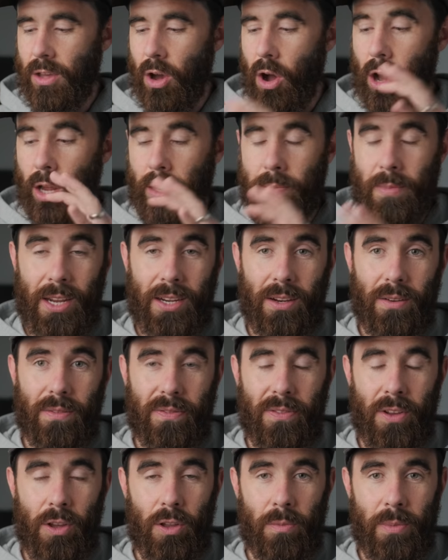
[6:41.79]
automated
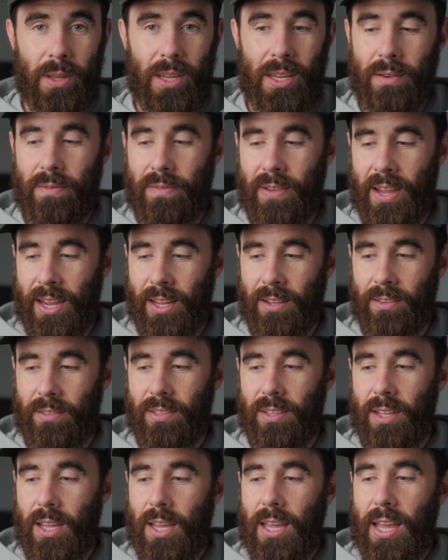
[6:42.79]
film
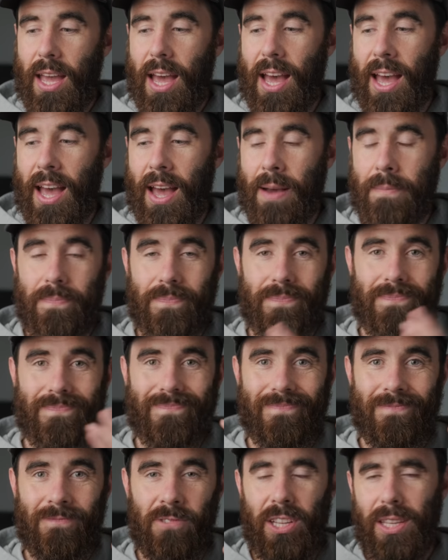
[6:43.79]
advance,
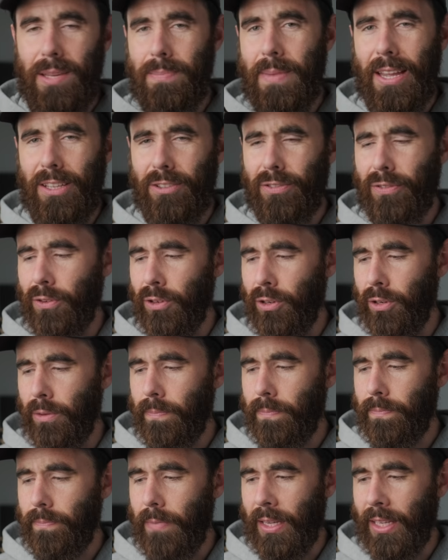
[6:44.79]
really makes
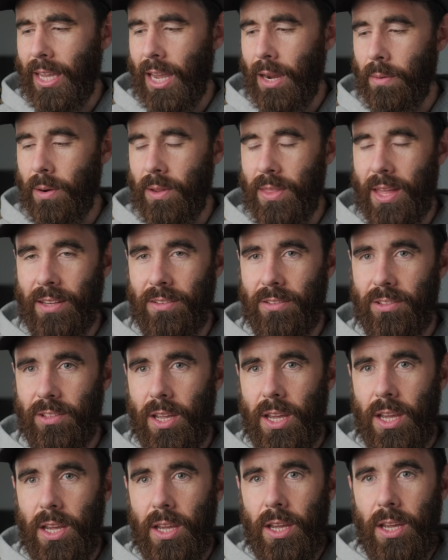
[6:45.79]
for a camera that's
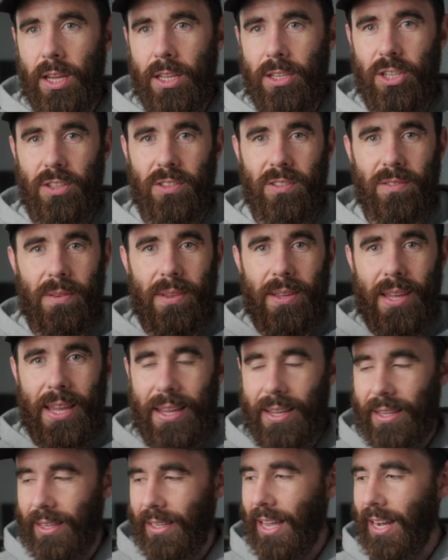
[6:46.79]
just
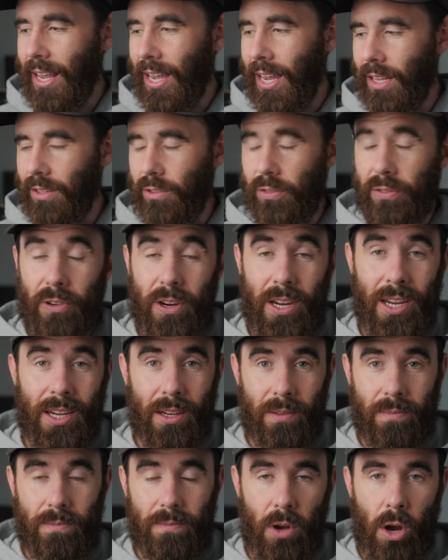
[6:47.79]
kind of hands-free, and
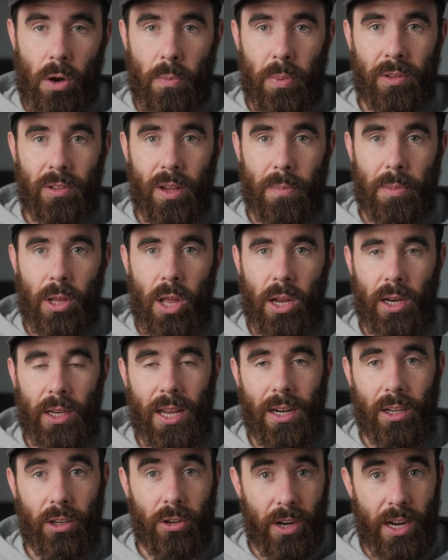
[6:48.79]
it opens up a lot of
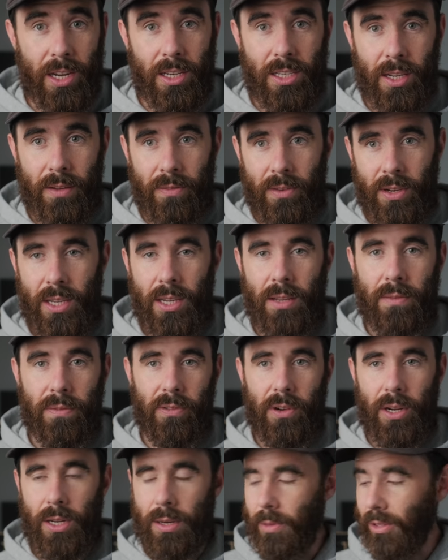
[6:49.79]
kind of creativity and
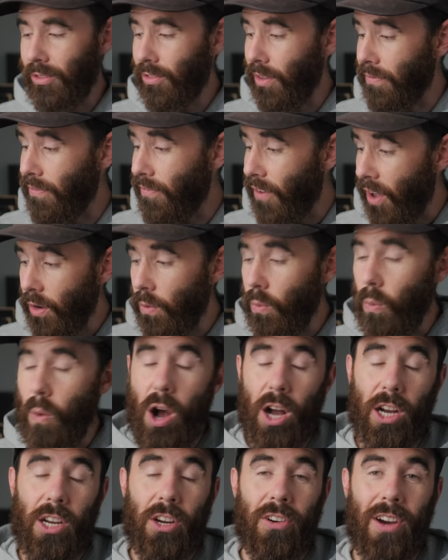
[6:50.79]
freedom. It's a fun
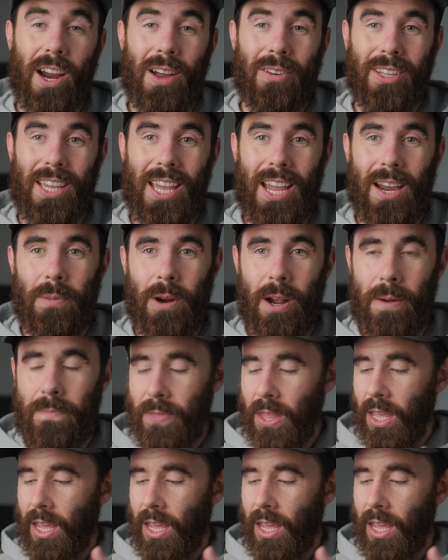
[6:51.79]
walk around camera.